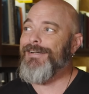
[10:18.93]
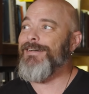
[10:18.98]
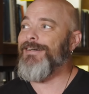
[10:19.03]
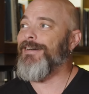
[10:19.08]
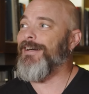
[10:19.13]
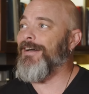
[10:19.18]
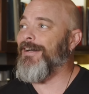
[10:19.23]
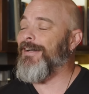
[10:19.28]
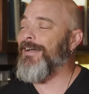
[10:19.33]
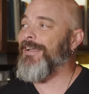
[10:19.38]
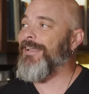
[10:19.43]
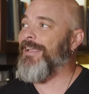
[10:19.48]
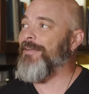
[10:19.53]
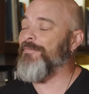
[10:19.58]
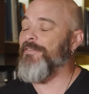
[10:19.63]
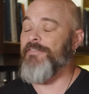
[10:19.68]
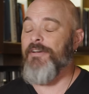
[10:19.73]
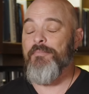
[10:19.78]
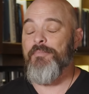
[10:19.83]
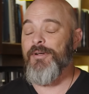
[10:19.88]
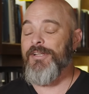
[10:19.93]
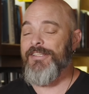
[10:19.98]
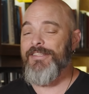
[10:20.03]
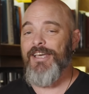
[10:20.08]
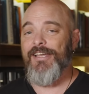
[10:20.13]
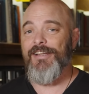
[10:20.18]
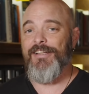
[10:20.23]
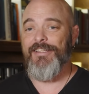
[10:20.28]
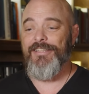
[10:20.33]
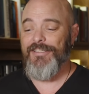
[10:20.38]
I can't believe I'm putting
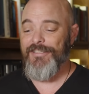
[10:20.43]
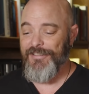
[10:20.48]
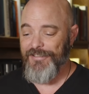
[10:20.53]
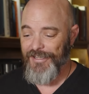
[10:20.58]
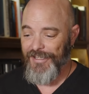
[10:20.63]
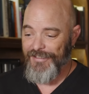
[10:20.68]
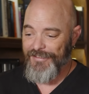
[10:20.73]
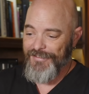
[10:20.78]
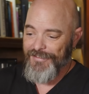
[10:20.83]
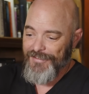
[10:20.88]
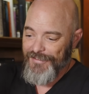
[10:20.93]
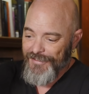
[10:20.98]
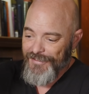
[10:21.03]
that on the internet.